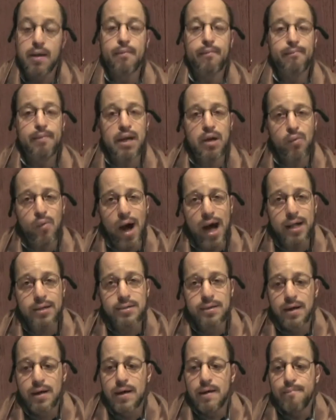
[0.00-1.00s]
Meanwhile,
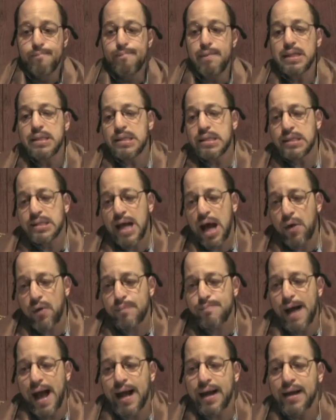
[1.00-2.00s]
Mrs.
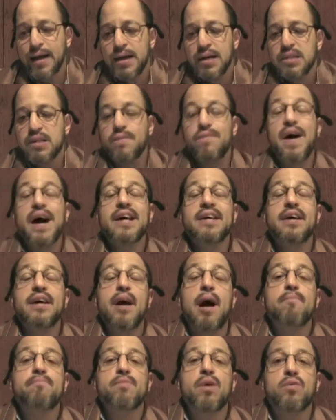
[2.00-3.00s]
Auerbach divided
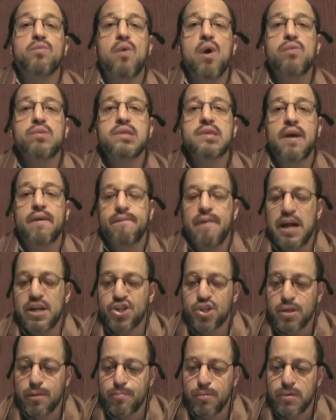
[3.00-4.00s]
up the roast and
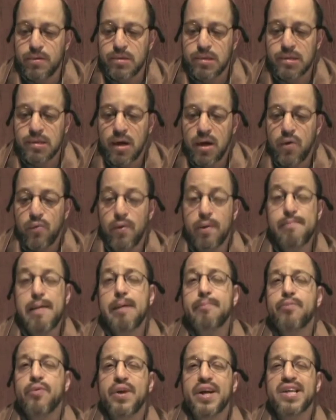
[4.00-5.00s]
vegetables,
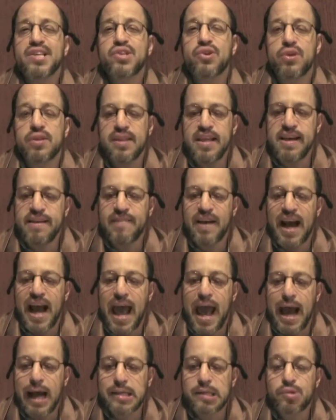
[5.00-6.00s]
remembering to leave an
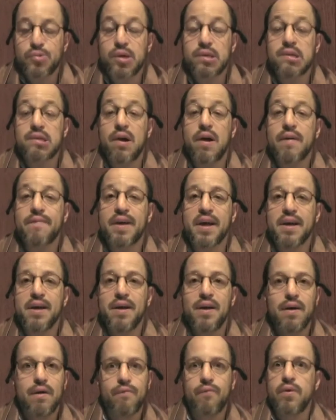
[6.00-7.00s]
extra serving
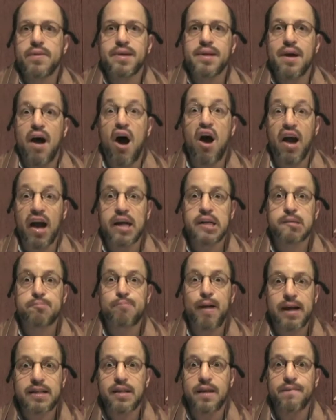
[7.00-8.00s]
for the
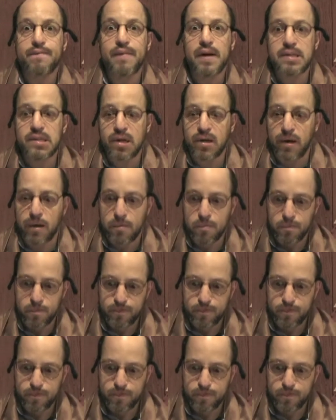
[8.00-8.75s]
unexpected visitor.